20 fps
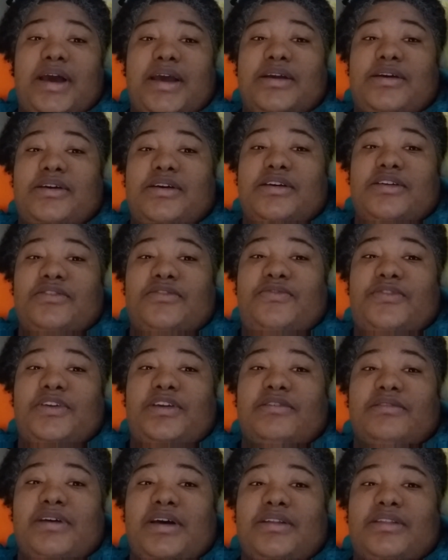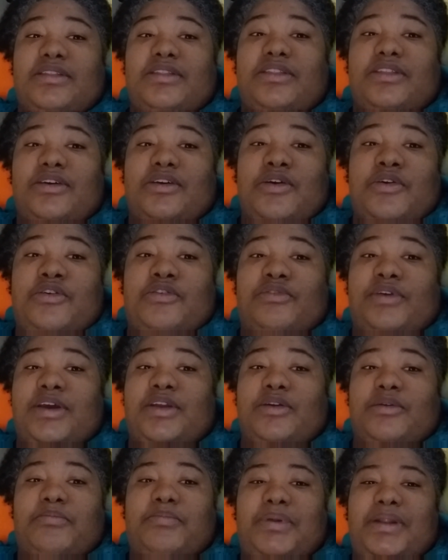I couldn't figure out the
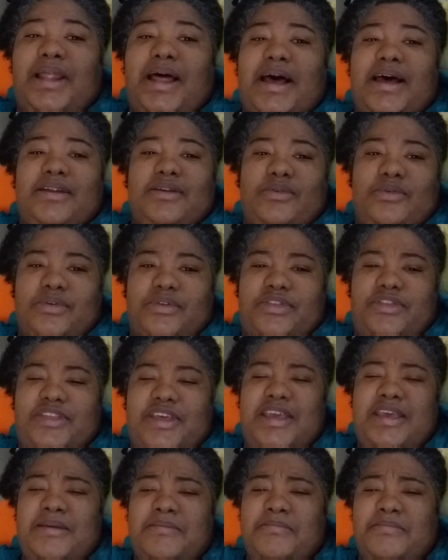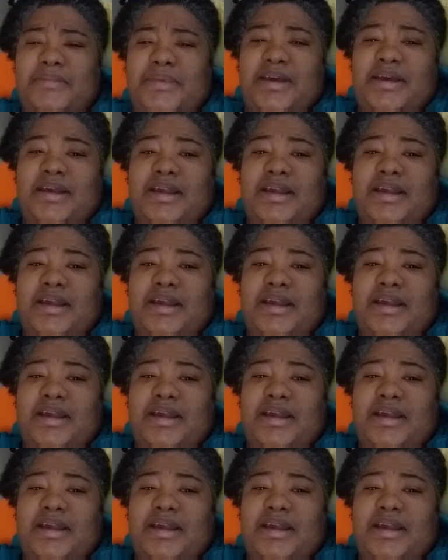greater plot or theme.